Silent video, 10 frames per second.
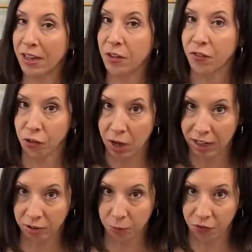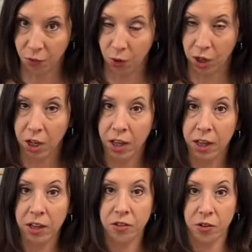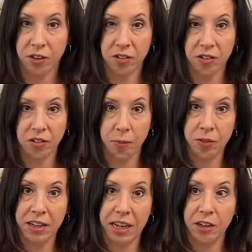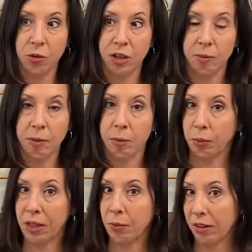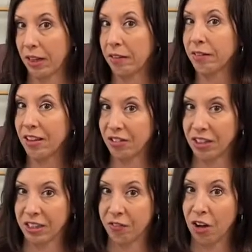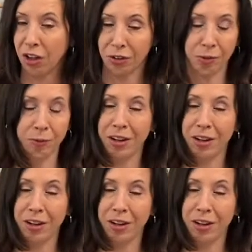I bet you've cracked before. So this is something that you can maybe play with, like lessening the volume.